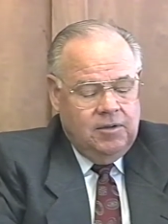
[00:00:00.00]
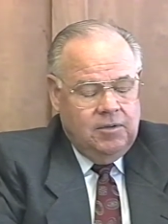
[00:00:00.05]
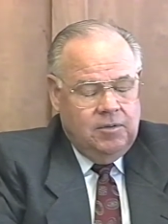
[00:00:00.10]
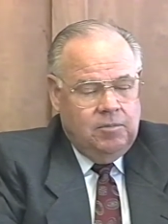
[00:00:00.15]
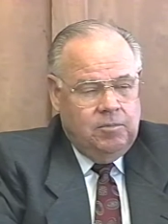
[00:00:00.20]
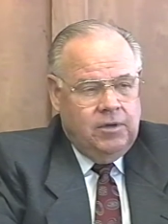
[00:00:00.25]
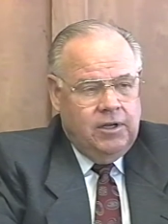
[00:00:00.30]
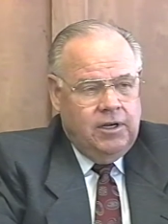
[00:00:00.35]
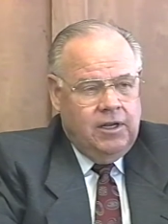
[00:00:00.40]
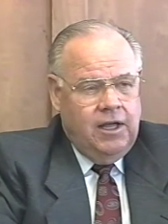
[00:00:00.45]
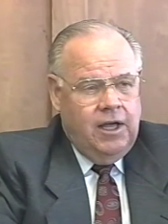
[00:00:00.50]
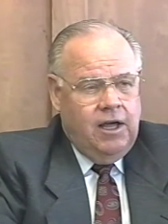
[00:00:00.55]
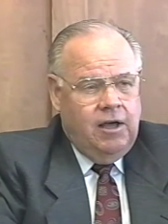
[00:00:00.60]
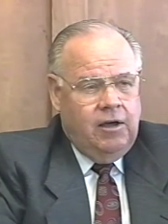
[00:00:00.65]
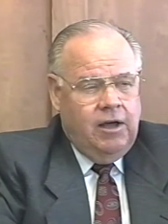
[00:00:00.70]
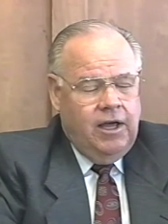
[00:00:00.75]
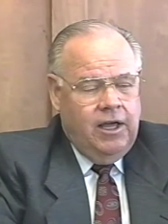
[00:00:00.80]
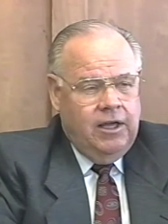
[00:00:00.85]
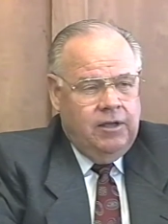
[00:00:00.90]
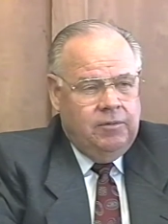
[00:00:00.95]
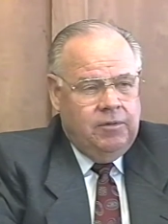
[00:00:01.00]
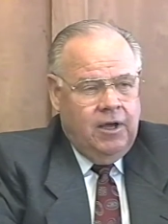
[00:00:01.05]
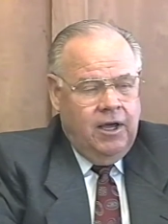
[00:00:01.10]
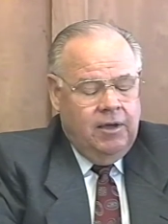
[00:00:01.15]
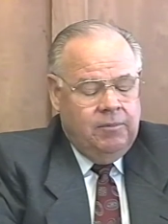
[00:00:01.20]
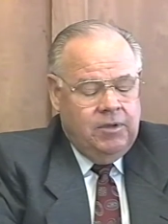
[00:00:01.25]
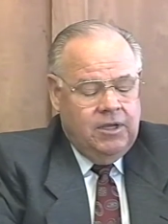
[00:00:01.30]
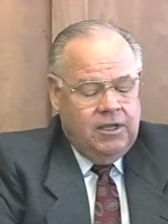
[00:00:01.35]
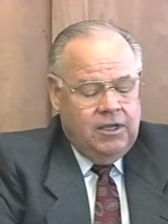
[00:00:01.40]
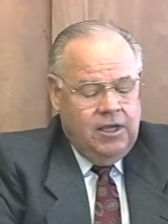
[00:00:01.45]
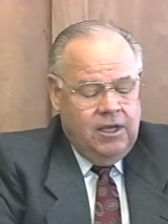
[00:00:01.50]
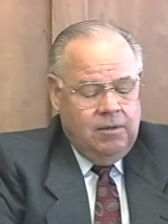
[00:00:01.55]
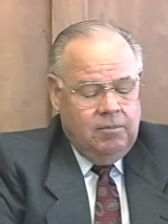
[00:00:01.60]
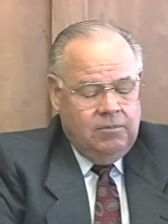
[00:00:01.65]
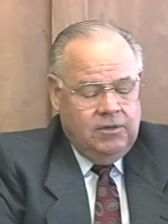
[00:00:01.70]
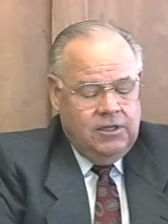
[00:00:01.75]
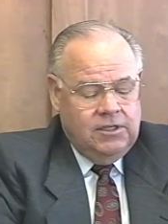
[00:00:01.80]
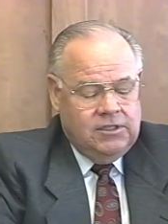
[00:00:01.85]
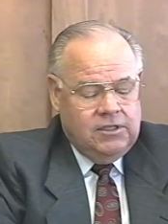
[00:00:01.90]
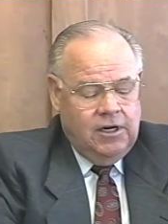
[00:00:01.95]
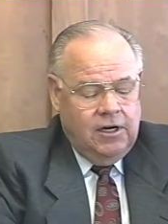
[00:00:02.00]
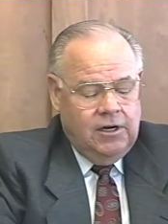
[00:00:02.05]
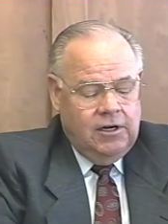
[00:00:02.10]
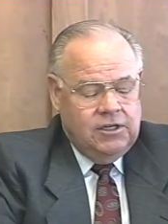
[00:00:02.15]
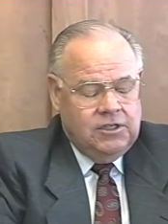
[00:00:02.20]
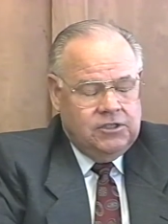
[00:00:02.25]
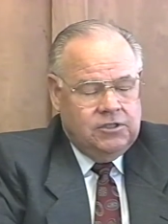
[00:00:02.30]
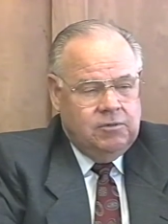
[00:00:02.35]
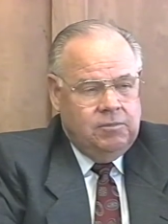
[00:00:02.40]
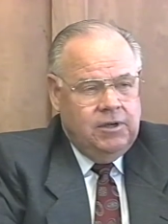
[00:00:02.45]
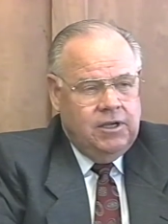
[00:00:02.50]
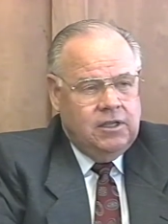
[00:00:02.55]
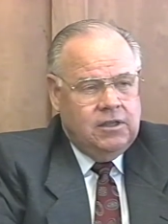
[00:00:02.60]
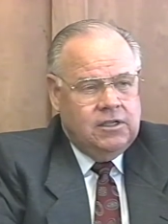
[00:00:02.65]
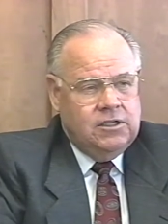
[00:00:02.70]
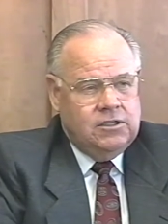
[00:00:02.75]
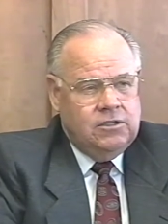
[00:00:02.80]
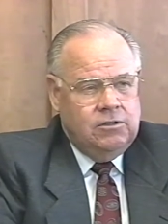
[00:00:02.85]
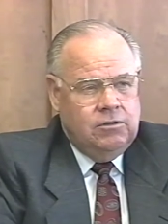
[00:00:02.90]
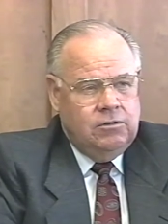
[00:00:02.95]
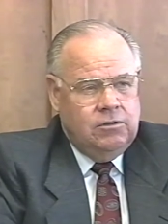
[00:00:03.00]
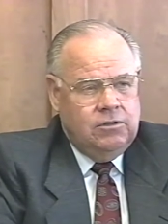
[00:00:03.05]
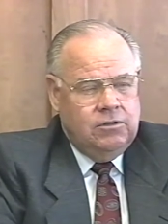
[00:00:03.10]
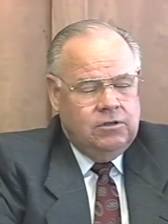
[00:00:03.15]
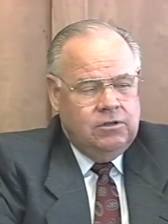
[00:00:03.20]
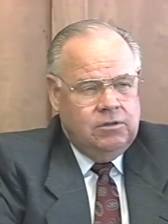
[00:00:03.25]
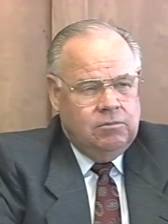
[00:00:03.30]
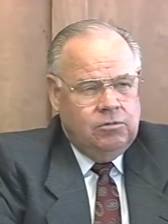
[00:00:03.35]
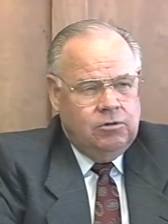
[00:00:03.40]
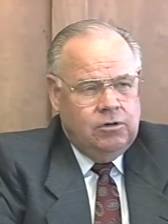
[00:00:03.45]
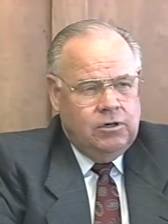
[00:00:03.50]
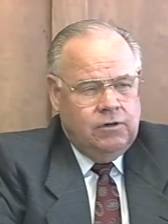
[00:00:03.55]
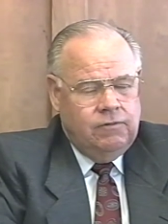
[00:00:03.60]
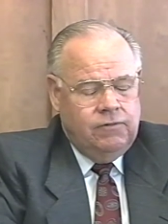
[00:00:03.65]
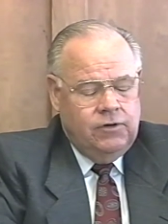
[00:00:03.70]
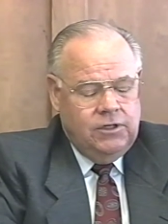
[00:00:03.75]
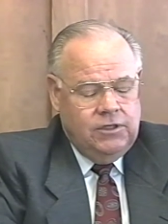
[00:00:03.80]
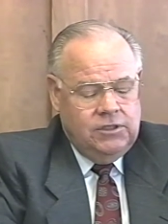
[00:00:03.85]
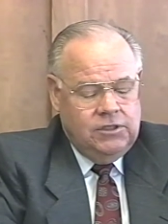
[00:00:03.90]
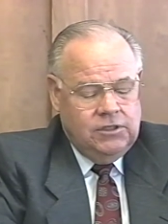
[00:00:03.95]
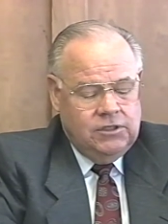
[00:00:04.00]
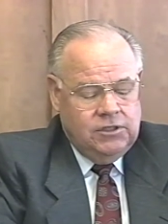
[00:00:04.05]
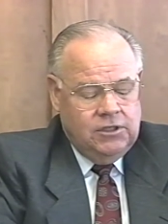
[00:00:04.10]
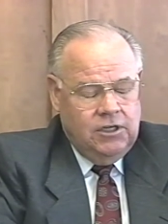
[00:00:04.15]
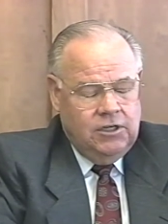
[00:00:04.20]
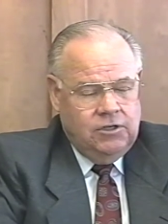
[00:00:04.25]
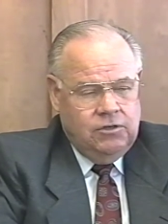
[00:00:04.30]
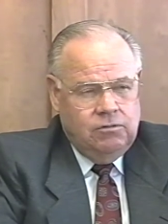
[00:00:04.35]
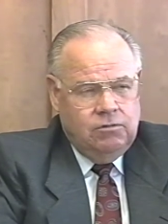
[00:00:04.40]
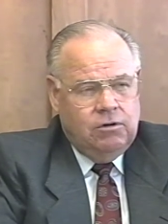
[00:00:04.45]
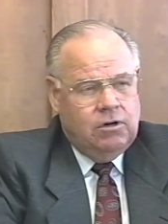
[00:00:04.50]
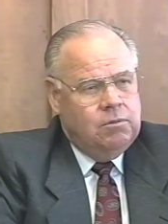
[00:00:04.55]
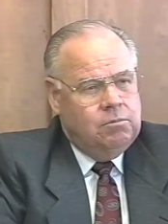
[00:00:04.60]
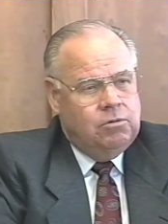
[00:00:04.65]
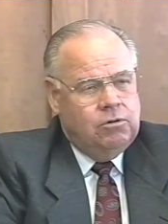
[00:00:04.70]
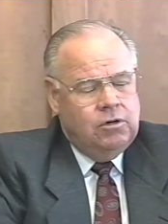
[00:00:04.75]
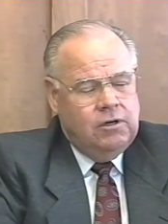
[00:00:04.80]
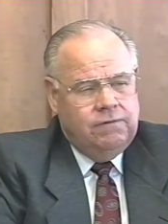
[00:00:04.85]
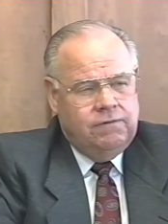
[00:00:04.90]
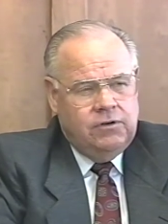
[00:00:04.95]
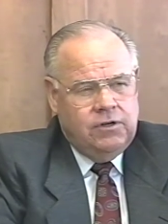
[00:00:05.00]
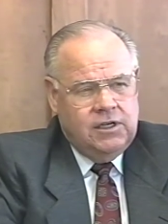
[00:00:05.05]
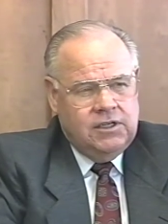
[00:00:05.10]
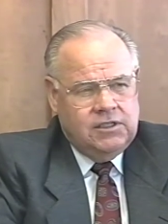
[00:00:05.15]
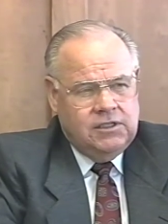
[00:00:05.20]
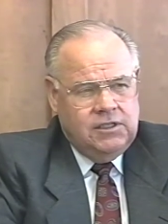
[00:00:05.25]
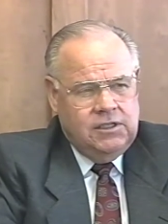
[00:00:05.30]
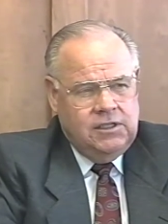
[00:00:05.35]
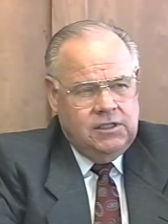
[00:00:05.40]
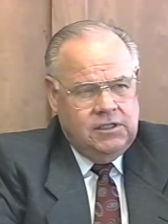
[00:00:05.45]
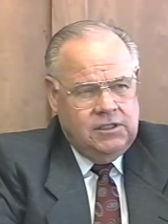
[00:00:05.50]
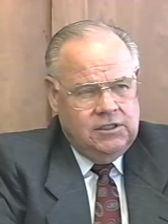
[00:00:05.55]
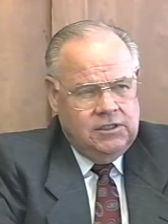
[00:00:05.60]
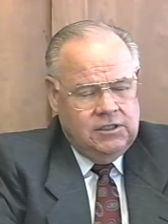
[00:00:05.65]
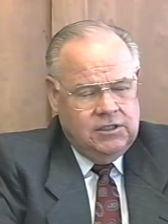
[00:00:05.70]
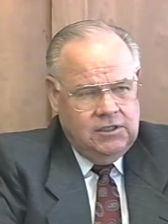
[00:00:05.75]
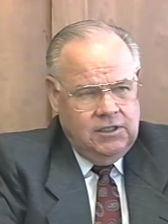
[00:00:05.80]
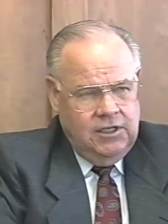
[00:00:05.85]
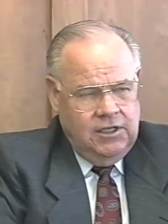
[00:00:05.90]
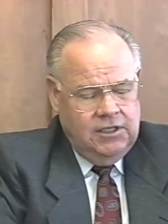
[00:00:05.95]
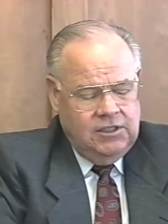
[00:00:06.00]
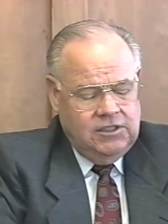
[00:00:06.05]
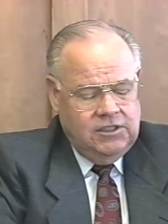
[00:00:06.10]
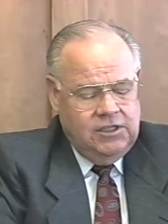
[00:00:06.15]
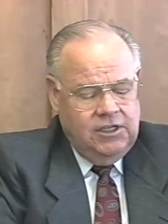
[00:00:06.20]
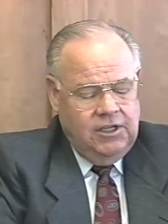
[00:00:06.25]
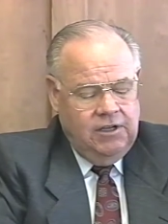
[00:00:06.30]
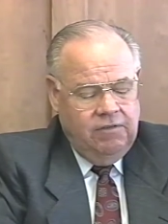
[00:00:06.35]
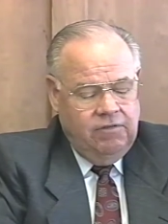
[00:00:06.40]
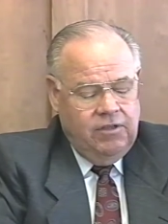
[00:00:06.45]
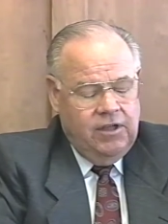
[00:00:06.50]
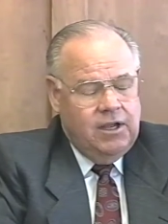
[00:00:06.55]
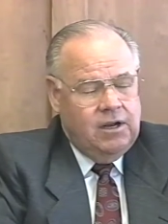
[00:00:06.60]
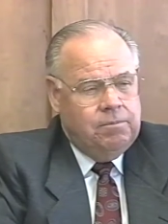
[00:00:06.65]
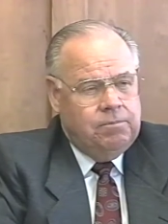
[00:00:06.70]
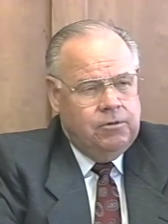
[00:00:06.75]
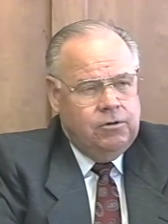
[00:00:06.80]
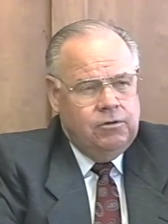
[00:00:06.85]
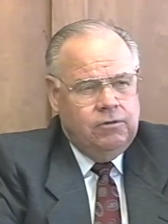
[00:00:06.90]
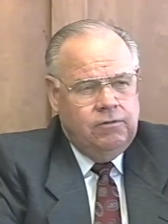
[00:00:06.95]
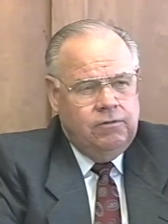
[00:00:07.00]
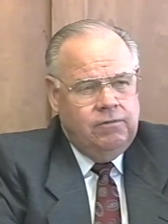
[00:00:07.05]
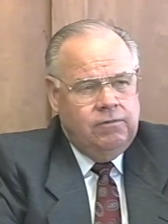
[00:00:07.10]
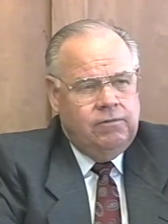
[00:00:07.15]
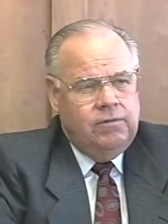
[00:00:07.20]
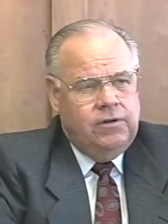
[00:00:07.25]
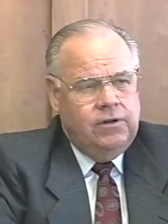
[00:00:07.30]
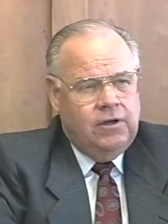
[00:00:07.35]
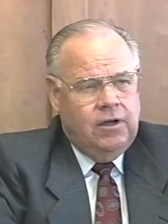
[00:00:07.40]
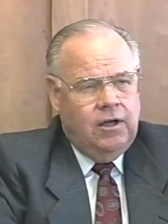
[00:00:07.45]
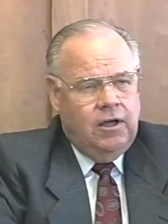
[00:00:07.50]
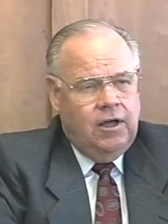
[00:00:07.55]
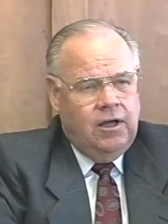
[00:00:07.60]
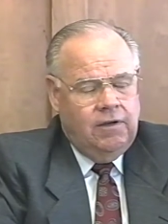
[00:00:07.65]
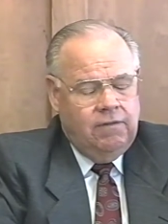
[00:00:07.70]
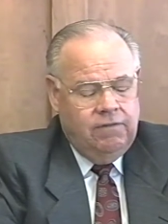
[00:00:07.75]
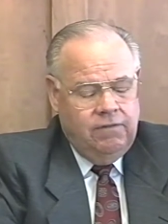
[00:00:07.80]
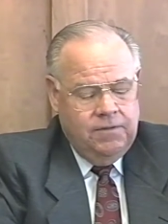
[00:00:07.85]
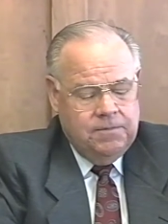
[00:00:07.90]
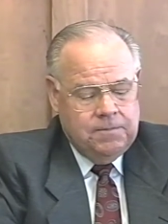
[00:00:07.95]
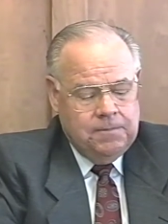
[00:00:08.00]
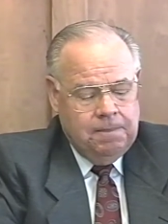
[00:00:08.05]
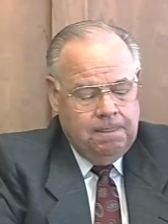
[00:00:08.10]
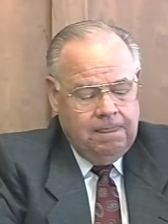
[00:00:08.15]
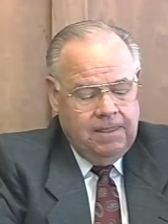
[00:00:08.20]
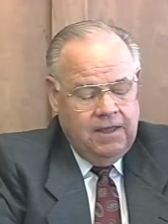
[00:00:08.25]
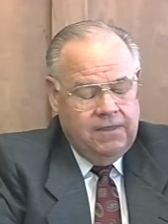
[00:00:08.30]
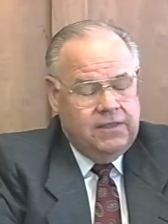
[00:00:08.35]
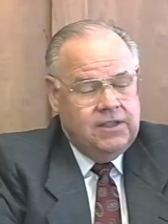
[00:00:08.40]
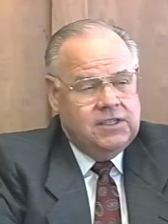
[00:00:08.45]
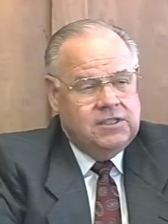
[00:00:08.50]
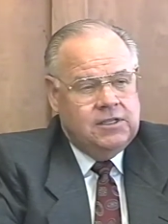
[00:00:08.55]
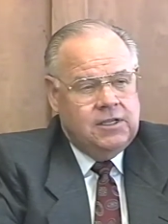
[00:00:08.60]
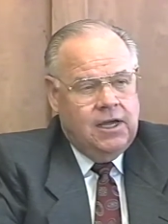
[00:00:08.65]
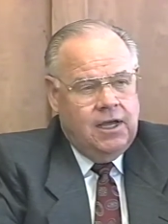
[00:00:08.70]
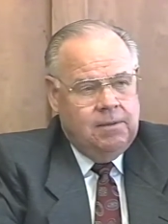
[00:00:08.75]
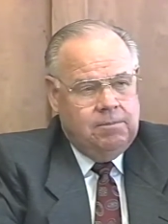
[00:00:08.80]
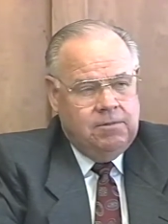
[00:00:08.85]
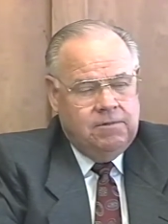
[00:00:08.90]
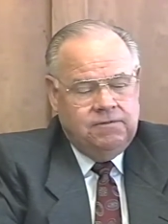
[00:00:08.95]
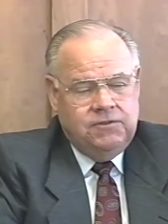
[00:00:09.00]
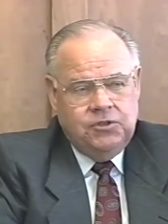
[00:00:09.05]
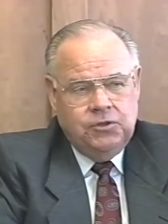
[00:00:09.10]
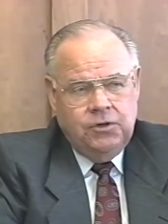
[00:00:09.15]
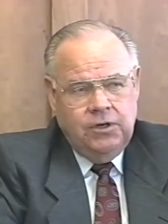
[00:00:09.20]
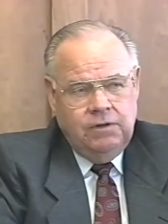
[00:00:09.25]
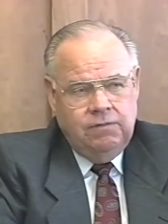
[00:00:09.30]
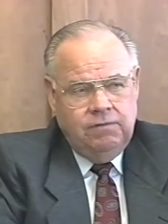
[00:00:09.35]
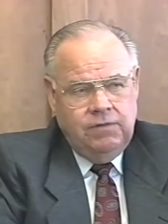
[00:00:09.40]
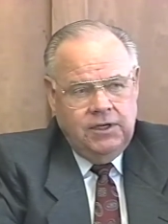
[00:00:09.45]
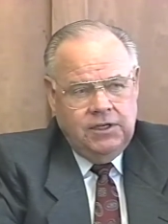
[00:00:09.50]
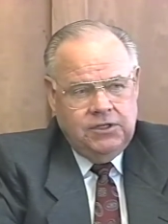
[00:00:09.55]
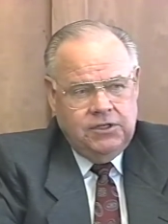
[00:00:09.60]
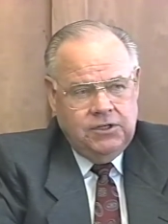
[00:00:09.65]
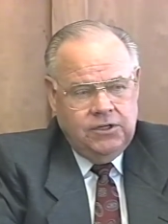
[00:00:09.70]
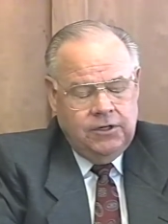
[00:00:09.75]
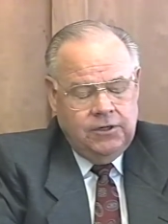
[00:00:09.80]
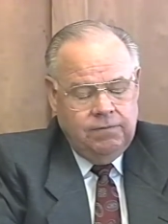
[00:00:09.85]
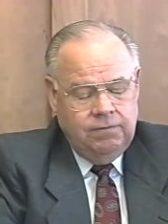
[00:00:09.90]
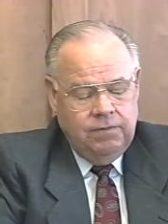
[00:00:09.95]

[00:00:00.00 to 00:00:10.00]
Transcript: But now I, I became desirous to make this known to the Board of Regents and to our Board of Trustees and see if they approved of this type of joint venture.